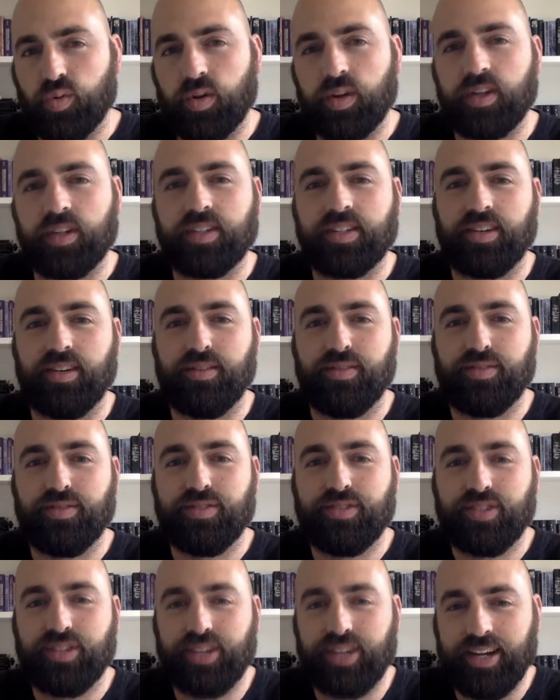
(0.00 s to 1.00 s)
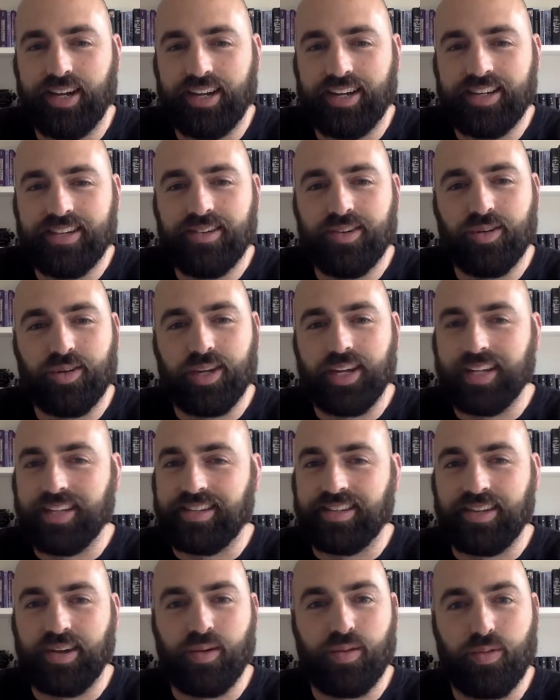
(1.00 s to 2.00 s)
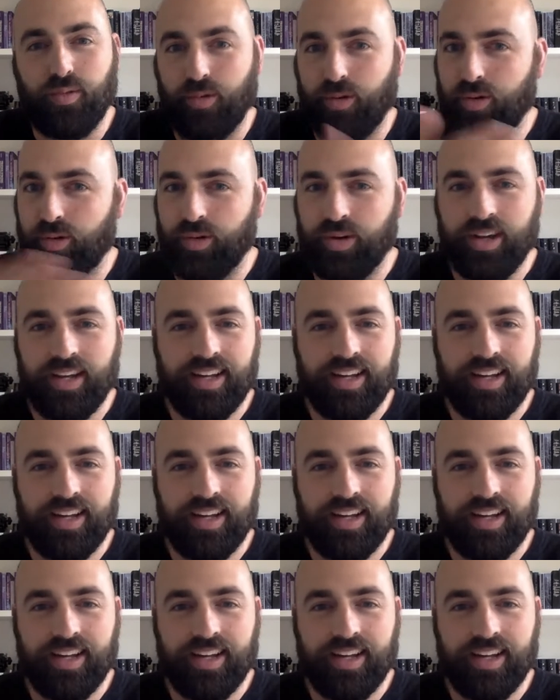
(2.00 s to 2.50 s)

yourself. You only get to go through,